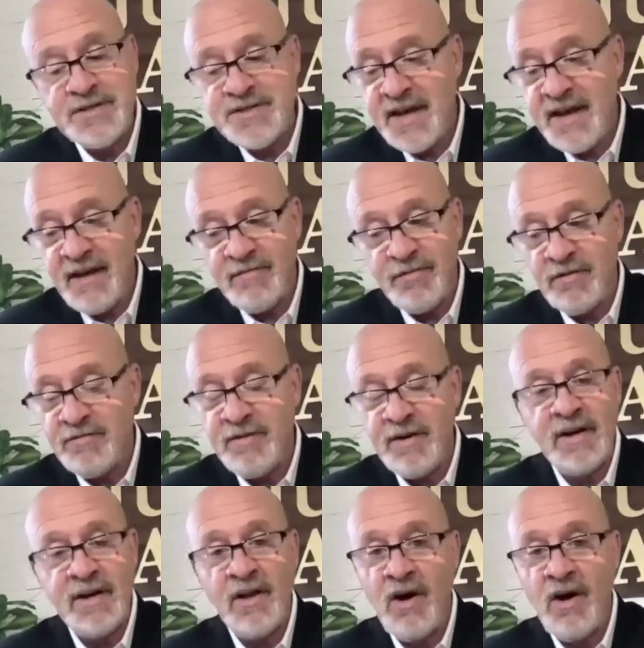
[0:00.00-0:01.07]
saying for a
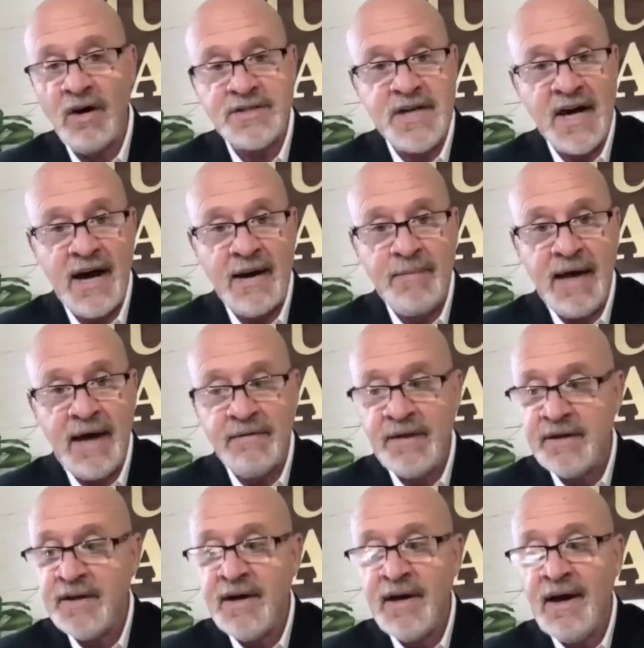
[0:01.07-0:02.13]
very long time now that